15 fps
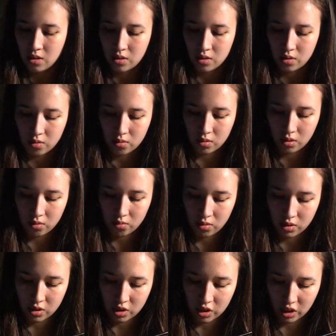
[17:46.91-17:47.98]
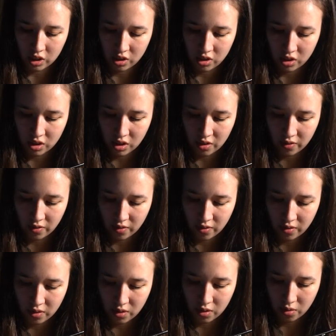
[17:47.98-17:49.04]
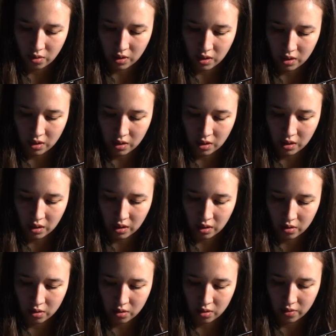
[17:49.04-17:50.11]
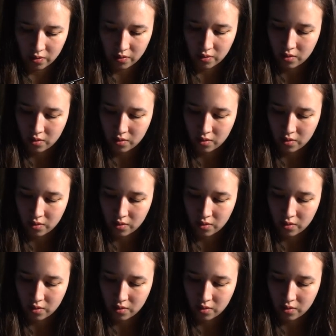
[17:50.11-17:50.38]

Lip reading: So don't judge if you think that I could have